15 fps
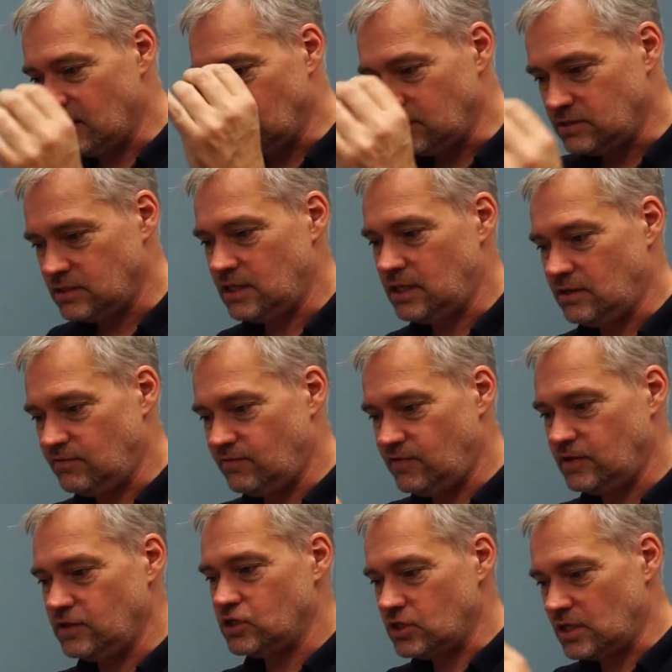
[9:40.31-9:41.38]
idea,
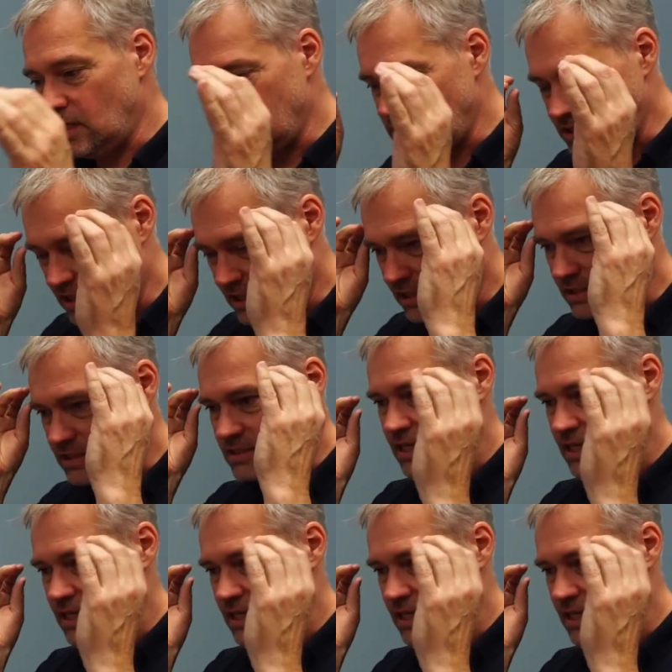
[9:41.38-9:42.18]
finished idea in his